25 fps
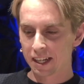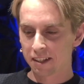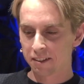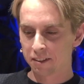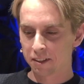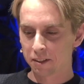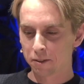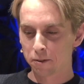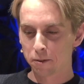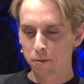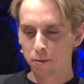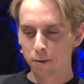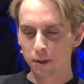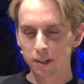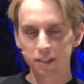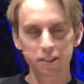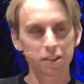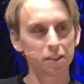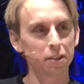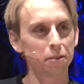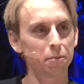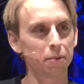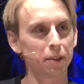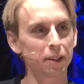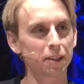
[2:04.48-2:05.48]
no yeah.
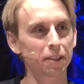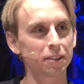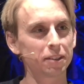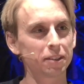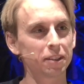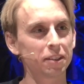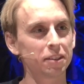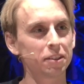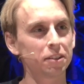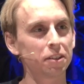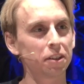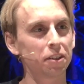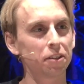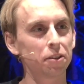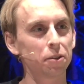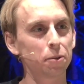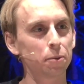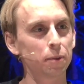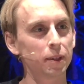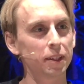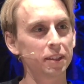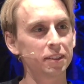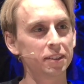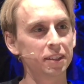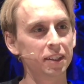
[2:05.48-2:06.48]
question, because it's not
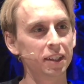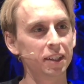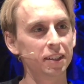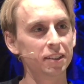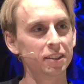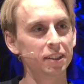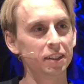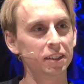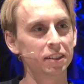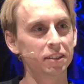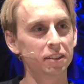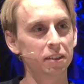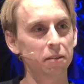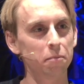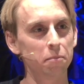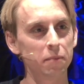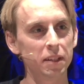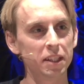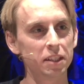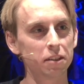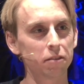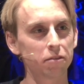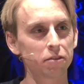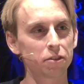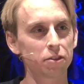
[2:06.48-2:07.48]
always the easiest
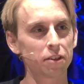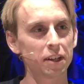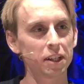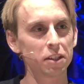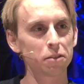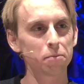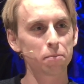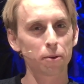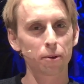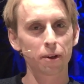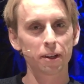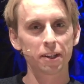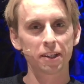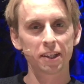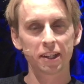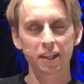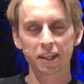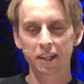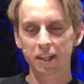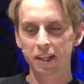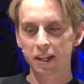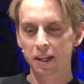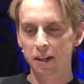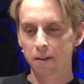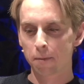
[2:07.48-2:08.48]
means of transport.
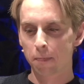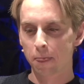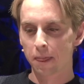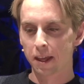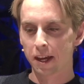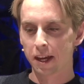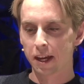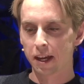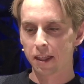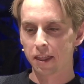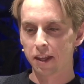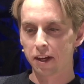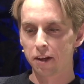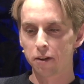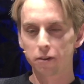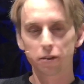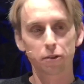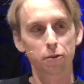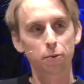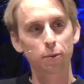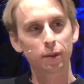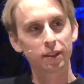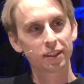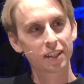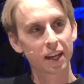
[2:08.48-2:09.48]
Uh, they don't
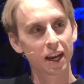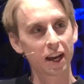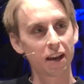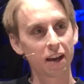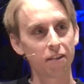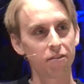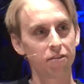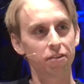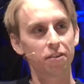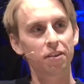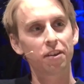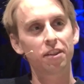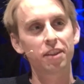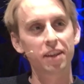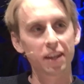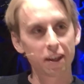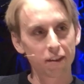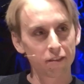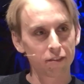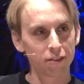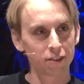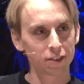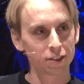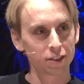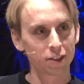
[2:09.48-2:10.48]
always have the
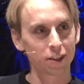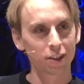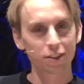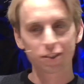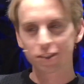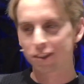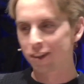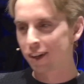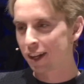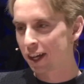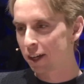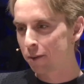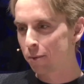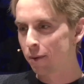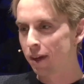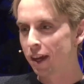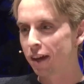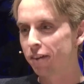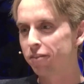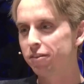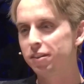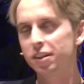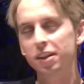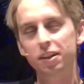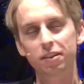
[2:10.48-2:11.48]
infrastructure like we
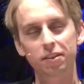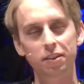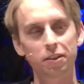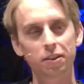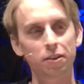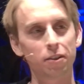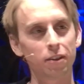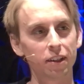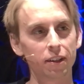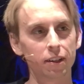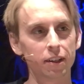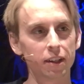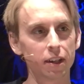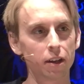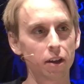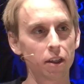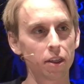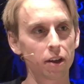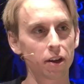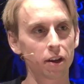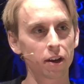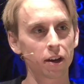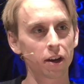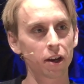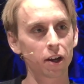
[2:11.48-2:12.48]
have here in Holland and
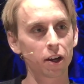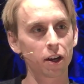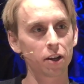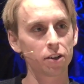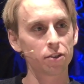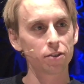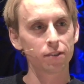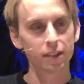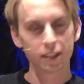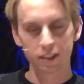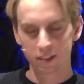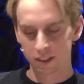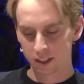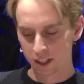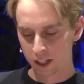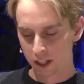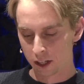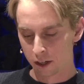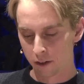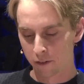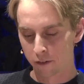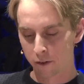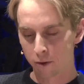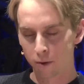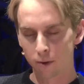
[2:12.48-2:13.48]
other countries,
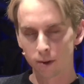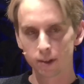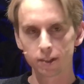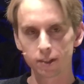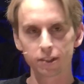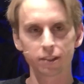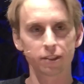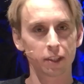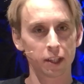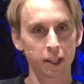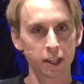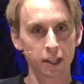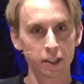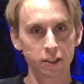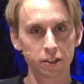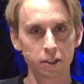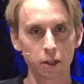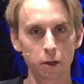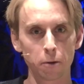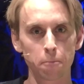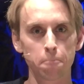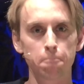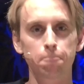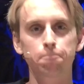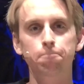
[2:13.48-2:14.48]
of course.
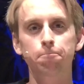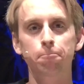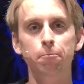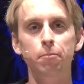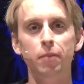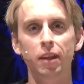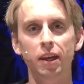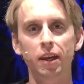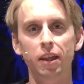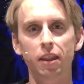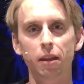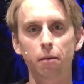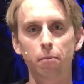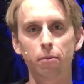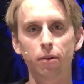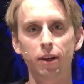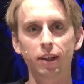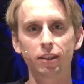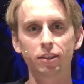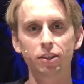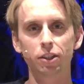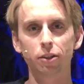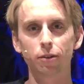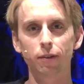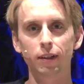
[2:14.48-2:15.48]
So that
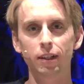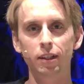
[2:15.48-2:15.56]
brings you in